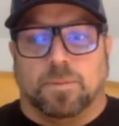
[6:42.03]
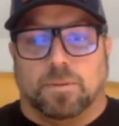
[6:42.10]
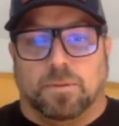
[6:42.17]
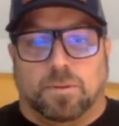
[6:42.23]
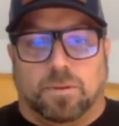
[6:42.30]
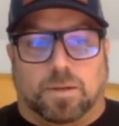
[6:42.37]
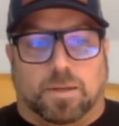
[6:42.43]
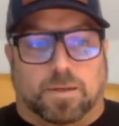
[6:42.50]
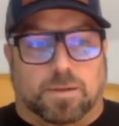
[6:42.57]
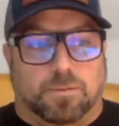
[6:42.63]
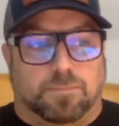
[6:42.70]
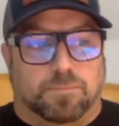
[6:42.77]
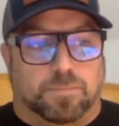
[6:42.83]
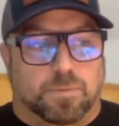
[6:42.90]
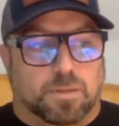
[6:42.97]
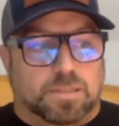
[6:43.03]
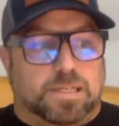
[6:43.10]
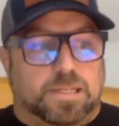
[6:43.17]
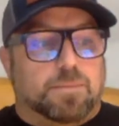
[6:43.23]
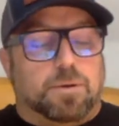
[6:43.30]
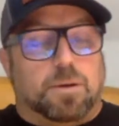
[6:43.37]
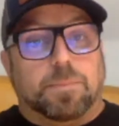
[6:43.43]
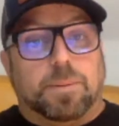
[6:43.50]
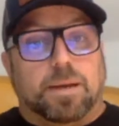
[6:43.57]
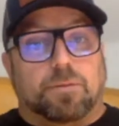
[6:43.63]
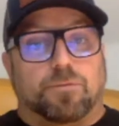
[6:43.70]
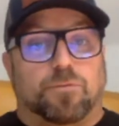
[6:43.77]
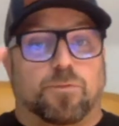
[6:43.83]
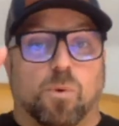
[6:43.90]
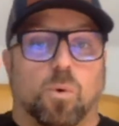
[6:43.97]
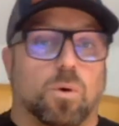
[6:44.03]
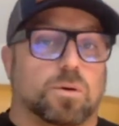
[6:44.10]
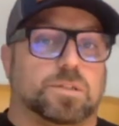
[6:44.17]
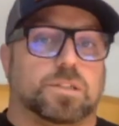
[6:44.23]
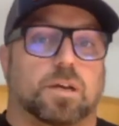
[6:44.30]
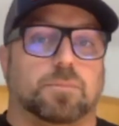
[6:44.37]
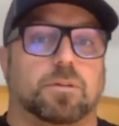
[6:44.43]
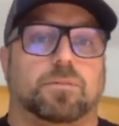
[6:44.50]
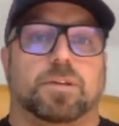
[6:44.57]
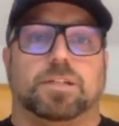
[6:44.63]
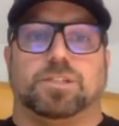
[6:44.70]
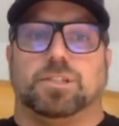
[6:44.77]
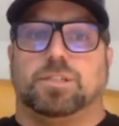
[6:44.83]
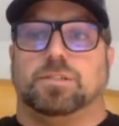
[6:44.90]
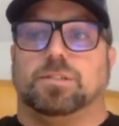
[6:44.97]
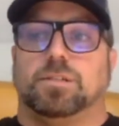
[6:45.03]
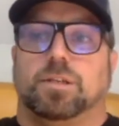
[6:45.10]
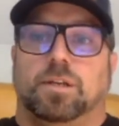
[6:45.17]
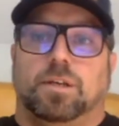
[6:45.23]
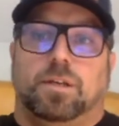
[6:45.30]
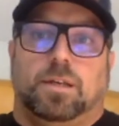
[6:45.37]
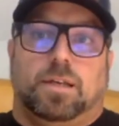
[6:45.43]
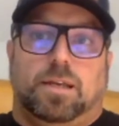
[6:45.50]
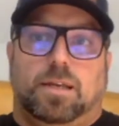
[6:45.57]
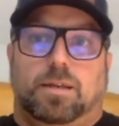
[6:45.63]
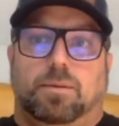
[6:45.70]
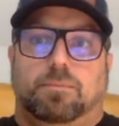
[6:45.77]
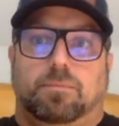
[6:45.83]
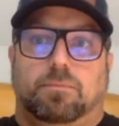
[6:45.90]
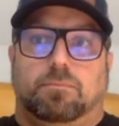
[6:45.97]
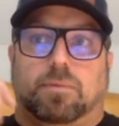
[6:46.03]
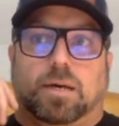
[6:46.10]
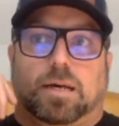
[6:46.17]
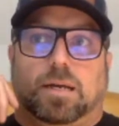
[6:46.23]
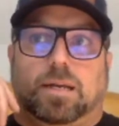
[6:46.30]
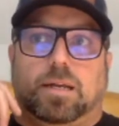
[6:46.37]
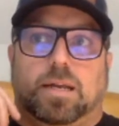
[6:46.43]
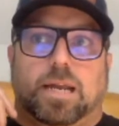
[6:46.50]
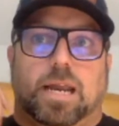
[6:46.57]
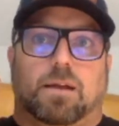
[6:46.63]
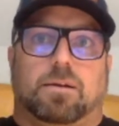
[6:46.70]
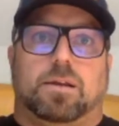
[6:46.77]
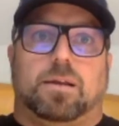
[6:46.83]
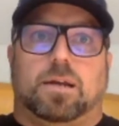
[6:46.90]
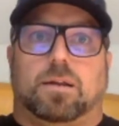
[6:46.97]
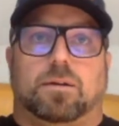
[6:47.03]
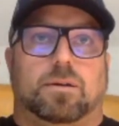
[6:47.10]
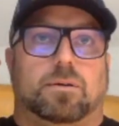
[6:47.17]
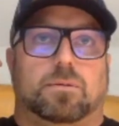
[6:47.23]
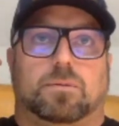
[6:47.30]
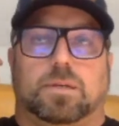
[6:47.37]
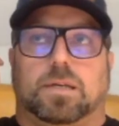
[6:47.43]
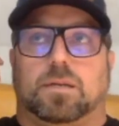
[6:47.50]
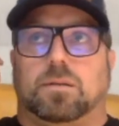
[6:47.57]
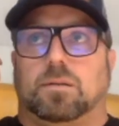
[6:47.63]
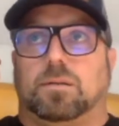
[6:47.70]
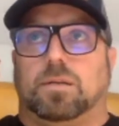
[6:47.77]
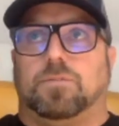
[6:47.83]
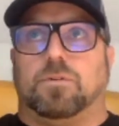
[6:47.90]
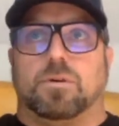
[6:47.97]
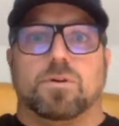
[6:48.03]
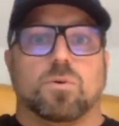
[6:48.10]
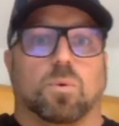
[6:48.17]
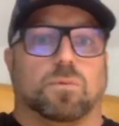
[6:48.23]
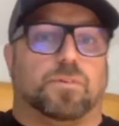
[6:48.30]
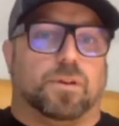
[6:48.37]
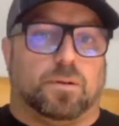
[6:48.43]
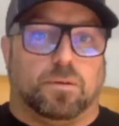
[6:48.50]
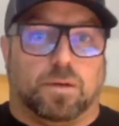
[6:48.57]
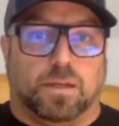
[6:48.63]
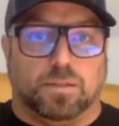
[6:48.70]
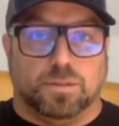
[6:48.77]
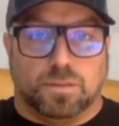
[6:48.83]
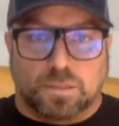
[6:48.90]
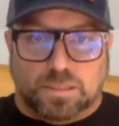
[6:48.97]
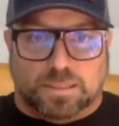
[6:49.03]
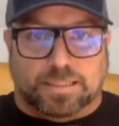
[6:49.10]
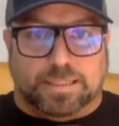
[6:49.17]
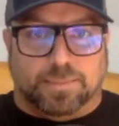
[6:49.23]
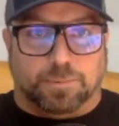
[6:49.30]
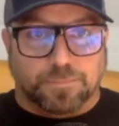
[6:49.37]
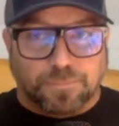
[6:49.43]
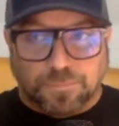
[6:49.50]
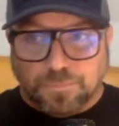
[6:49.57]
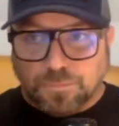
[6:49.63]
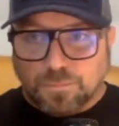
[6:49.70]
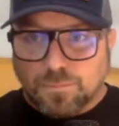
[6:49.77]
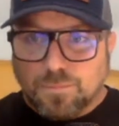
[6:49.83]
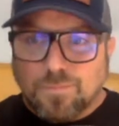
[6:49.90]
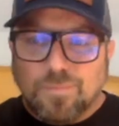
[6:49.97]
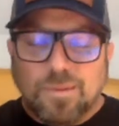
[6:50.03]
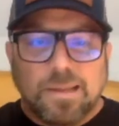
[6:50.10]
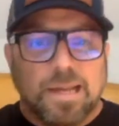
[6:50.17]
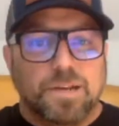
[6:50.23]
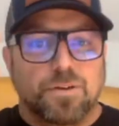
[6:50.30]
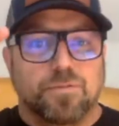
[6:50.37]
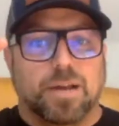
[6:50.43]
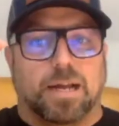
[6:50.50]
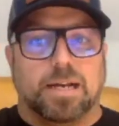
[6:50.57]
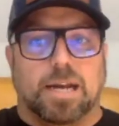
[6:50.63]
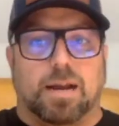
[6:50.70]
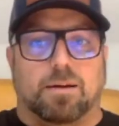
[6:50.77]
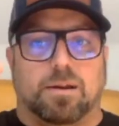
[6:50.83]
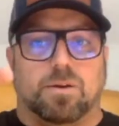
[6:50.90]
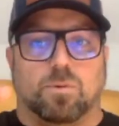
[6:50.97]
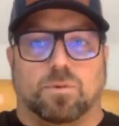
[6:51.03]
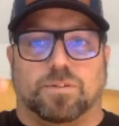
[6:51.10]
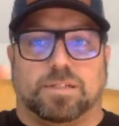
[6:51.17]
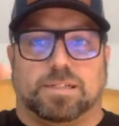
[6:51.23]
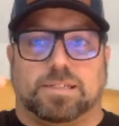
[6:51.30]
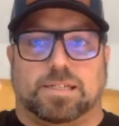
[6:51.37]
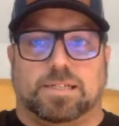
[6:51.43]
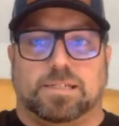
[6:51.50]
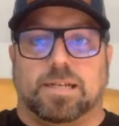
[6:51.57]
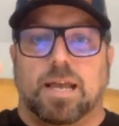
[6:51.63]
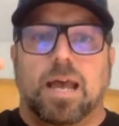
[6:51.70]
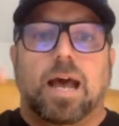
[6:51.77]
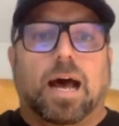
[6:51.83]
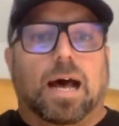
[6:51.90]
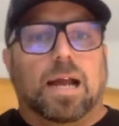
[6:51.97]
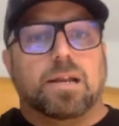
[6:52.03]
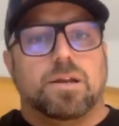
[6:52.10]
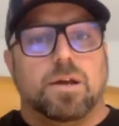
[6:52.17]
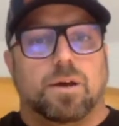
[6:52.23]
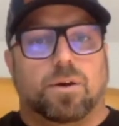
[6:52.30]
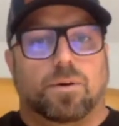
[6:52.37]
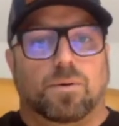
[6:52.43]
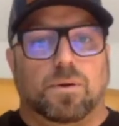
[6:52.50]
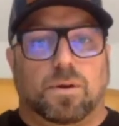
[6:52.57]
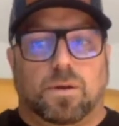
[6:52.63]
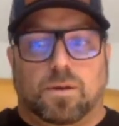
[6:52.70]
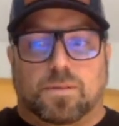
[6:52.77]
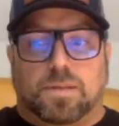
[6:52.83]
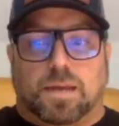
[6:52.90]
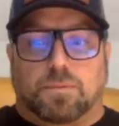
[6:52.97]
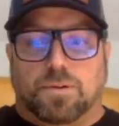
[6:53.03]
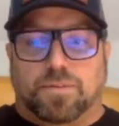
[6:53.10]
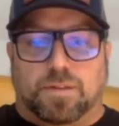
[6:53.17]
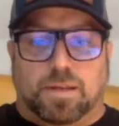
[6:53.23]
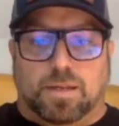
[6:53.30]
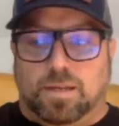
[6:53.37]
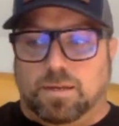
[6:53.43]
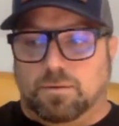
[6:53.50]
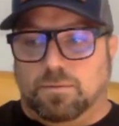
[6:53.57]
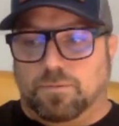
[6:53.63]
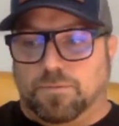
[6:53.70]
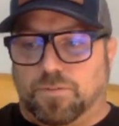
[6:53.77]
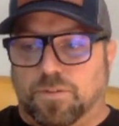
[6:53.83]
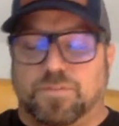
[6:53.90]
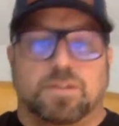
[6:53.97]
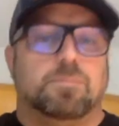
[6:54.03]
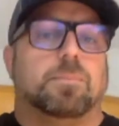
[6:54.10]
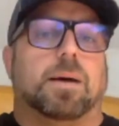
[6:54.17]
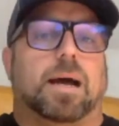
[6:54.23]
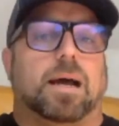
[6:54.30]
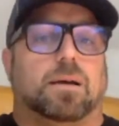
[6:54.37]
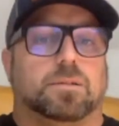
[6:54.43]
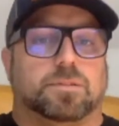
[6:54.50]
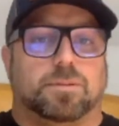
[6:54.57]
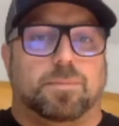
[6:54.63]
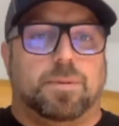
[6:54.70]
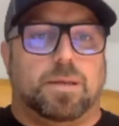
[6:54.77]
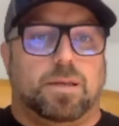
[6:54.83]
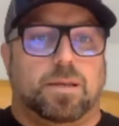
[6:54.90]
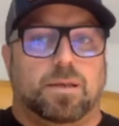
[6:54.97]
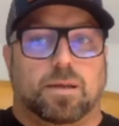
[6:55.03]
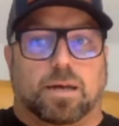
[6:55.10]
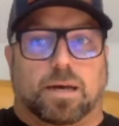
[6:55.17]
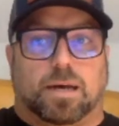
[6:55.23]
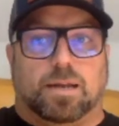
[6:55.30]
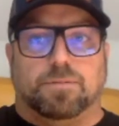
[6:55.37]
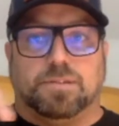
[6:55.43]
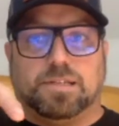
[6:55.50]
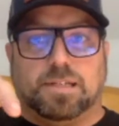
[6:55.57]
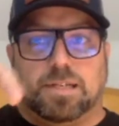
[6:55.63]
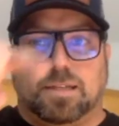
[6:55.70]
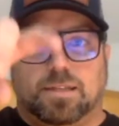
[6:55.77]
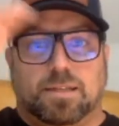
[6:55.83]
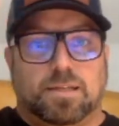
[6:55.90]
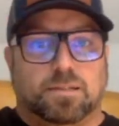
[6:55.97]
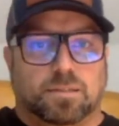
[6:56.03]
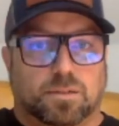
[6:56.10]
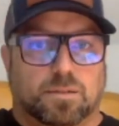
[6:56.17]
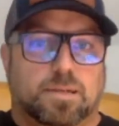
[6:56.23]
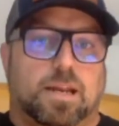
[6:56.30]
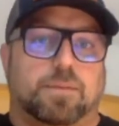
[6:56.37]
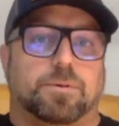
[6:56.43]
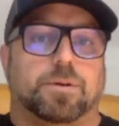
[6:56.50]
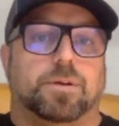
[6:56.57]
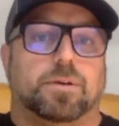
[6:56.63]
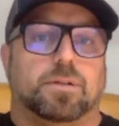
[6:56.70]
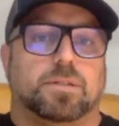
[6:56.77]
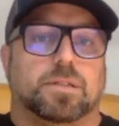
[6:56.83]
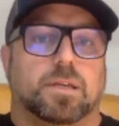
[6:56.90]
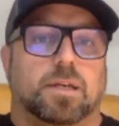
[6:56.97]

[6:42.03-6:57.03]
let's say I'm going to pick 4 subdivisions in my area. I don't know, like if you're in Norfolk, okay, let's use it as an example. And you've got an area in Norfolk that says, I know that within 50 miles of me, I have seen these little neighborhoods